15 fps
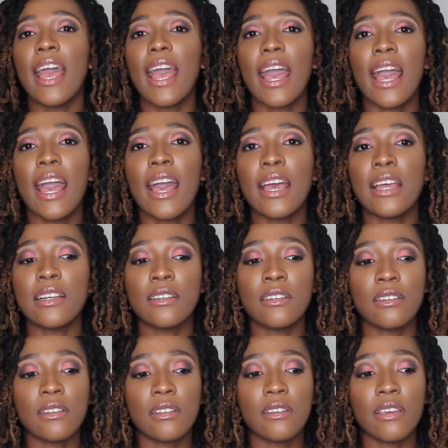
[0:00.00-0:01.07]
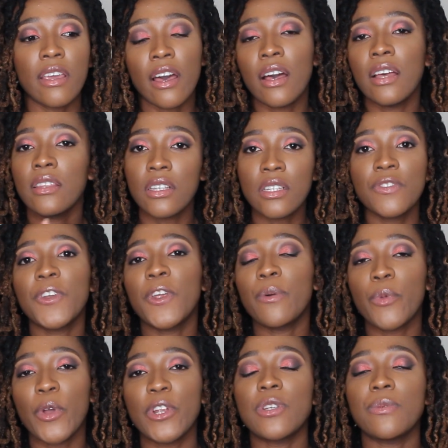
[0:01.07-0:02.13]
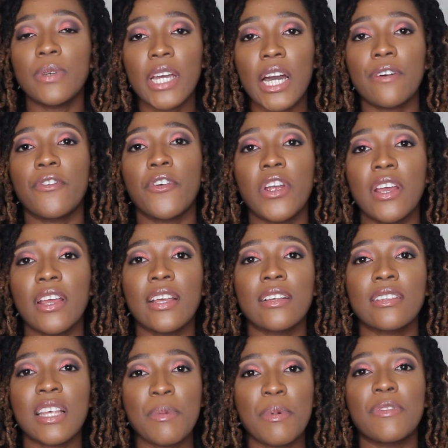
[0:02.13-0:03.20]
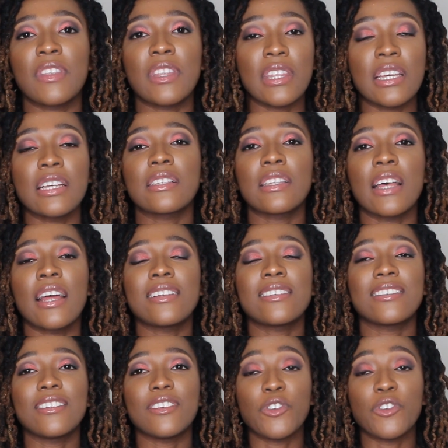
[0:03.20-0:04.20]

And yeah, in this video I'm going to be covering some of the things that